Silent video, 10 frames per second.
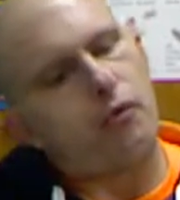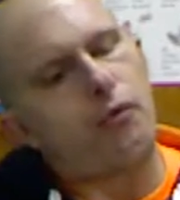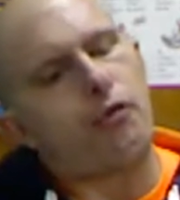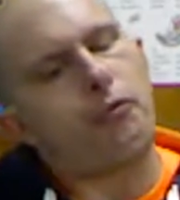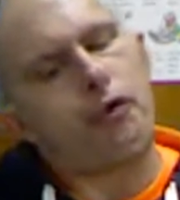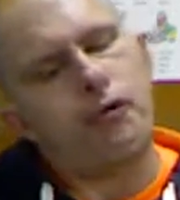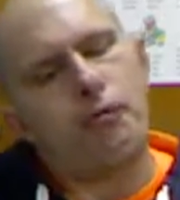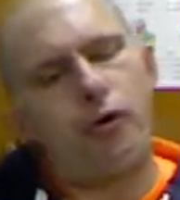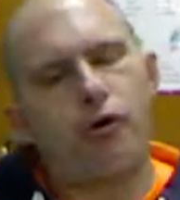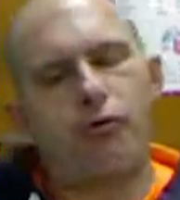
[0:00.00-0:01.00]
When you read a
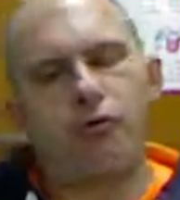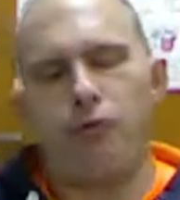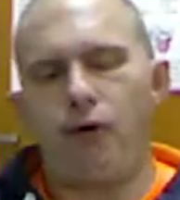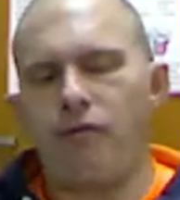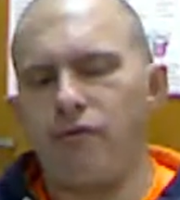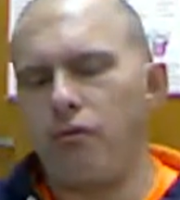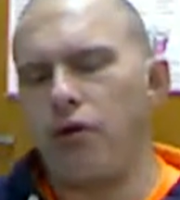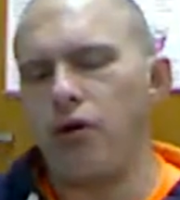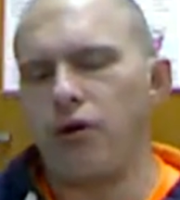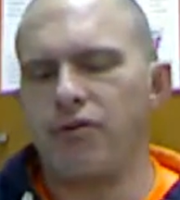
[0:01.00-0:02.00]
poem with rhyming
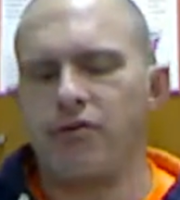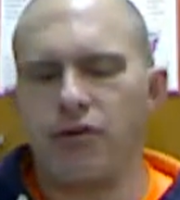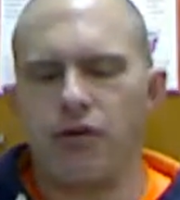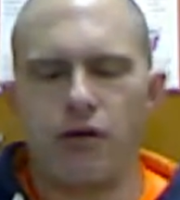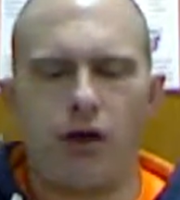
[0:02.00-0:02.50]
words,